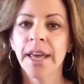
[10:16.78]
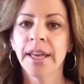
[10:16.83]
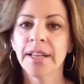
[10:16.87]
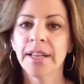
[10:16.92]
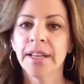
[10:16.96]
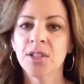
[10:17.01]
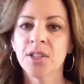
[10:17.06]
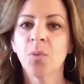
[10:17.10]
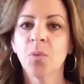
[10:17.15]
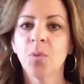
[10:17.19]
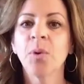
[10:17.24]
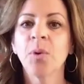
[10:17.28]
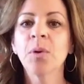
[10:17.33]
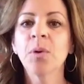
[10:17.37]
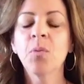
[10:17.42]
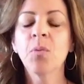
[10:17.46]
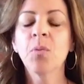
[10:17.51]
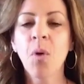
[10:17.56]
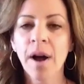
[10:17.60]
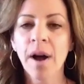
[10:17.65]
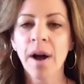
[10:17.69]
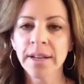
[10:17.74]
is we
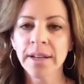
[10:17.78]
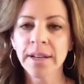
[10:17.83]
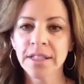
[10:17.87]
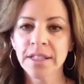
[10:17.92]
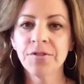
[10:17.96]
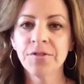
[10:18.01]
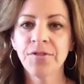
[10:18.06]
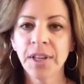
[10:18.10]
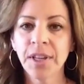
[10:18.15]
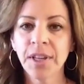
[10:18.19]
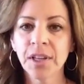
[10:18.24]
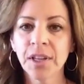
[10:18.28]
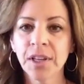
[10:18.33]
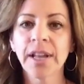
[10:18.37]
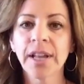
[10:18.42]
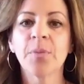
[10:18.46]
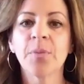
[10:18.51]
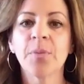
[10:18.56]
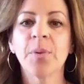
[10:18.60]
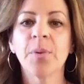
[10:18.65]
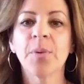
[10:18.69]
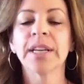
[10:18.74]
want to feel
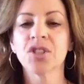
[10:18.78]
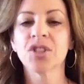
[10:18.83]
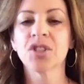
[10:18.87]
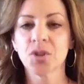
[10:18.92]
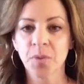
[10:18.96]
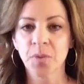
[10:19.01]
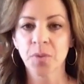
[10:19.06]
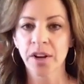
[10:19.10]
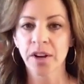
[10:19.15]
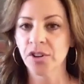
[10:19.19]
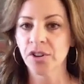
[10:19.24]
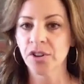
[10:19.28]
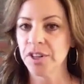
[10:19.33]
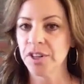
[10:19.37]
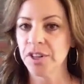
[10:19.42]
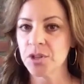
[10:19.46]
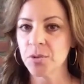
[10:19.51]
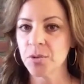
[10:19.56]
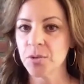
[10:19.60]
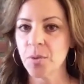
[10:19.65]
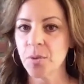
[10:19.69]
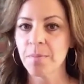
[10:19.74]
like we can surrender
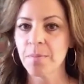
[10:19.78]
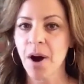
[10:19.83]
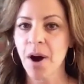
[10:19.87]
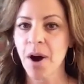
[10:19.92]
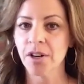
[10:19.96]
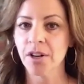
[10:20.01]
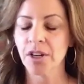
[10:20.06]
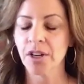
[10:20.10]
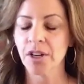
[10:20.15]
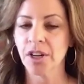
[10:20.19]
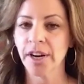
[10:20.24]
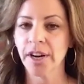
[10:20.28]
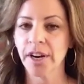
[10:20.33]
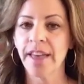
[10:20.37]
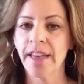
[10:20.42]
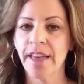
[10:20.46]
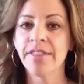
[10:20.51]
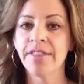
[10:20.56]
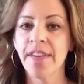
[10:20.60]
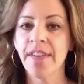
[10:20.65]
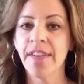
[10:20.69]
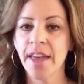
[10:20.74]
into our partner.
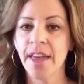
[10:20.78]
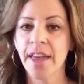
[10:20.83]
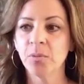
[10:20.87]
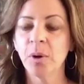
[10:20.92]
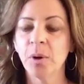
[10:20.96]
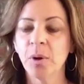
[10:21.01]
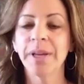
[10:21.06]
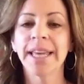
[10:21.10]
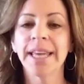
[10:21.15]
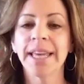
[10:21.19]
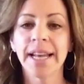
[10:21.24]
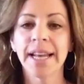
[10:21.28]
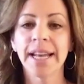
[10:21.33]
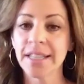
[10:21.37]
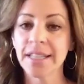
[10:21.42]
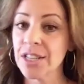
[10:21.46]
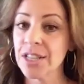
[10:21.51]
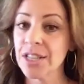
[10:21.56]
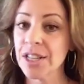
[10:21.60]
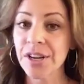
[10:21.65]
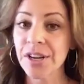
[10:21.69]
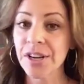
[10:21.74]
And then when we get
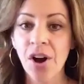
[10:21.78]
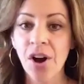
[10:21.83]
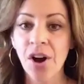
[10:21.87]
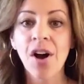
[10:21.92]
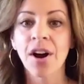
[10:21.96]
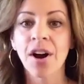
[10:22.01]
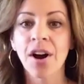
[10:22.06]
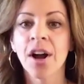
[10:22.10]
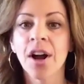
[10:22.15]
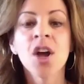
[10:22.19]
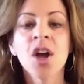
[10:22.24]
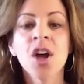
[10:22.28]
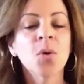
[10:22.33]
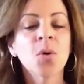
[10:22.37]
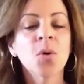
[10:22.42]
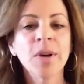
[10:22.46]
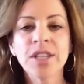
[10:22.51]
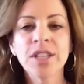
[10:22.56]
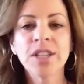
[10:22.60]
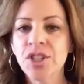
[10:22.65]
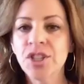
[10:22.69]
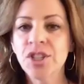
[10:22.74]
into the car,
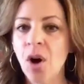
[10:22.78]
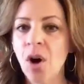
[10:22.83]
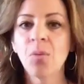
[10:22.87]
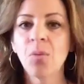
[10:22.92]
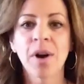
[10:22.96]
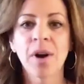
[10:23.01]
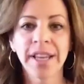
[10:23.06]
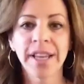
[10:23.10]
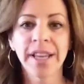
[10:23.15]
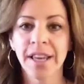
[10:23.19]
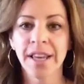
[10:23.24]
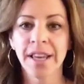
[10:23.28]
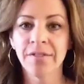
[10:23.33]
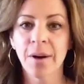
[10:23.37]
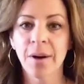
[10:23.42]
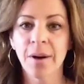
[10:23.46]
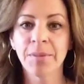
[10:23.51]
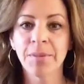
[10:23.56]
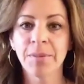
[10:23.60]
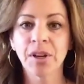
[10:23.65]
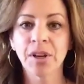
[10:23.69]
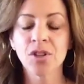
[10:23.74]
we don't want to
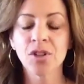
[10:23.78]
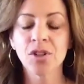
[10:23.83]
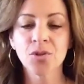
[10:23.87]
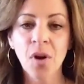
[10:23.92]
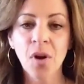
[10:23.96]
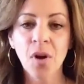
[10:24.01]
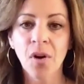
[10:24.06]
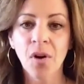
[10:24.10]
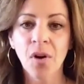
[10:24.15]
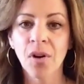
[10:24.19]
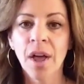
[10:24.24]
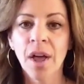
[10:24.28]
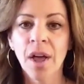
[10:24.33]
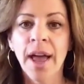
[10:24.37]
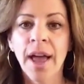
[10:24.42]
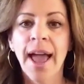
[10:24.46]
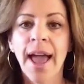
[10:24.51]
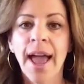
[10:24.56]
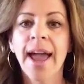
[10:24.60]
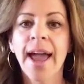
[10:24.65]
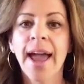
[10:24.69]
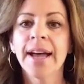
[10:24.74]
give up the control.
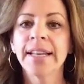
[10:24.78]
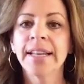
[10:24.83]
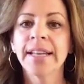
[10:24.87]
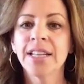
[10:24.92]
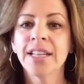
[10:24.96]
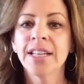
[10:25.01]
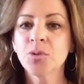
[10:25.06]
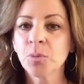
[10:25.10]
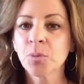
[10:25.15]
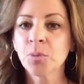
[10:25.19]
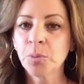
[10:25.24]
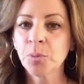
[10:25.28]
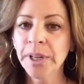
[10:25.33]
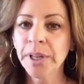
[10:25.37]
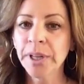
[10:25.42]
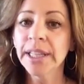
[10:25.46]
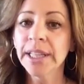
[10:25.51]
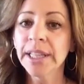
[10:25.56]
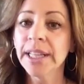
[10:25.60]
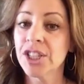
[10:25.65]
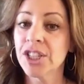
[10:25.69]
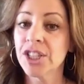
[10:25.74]
And it's
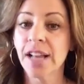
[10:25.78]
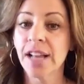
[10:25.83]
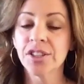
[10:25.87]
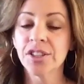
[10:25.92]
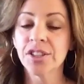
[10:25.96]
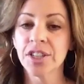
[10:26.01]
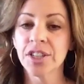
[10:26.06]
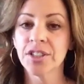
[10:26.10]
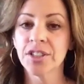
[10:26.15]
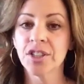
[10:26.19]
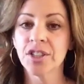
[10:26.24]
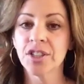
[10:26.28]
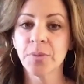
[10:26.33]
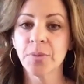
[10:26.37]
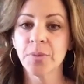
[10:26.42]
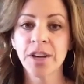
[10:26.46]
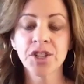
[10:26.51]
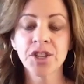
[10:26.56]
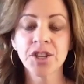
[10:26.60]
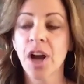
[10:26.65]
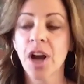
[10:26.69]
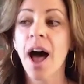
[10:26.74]
really a challenging
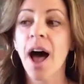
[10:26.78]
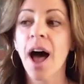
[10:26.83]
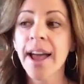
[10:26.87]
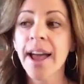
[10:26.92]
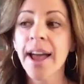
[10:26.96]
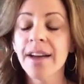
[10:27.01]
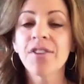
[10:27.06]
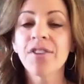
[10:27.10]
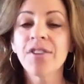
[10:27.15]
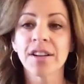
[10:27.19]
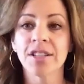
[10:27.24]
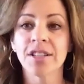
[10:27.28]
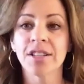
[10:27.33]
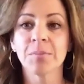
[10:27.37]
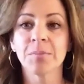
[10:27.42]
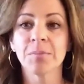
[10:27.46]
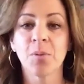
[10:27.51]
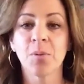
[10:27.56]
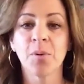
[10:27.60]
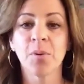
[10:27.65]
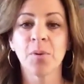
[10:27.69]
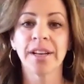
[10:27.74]
situation. I have gotten to
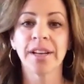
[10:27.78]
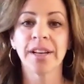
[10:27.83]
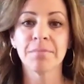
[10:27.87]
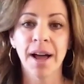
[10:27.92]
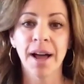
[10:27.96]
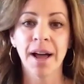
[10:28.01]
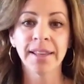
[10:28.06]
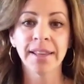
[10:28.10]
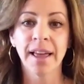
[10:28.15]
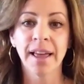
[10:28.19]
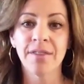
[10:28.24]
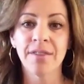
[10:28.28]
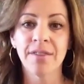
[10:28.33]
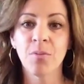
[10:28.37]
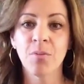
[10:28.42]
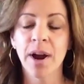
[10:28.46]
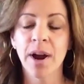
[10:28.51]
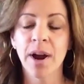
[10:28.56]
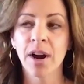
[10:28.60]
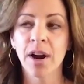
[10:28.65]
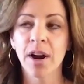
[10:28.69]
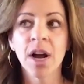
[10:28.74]
the point in my life
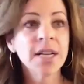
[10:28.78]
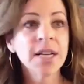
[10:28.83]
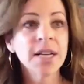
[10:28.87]
where